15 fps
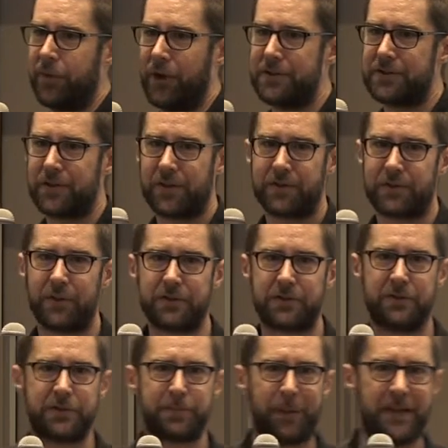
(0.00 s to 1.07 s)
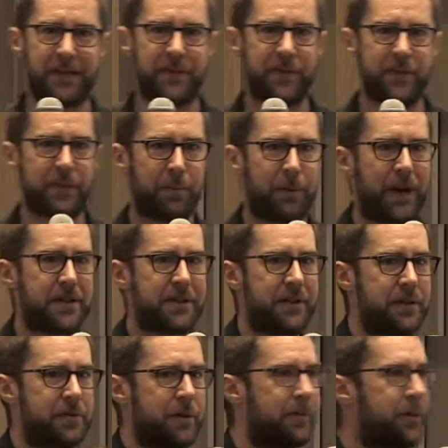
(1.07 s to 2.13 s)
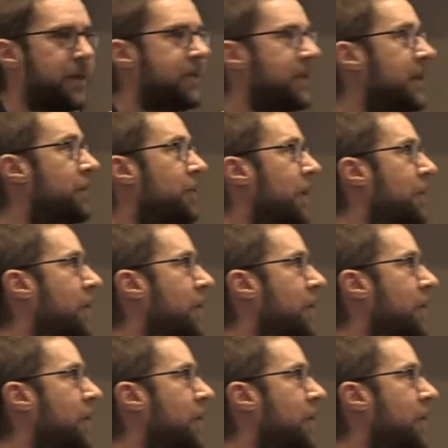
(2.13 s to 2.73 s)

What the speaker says: those are the sorts of spaces that we're actually traversing when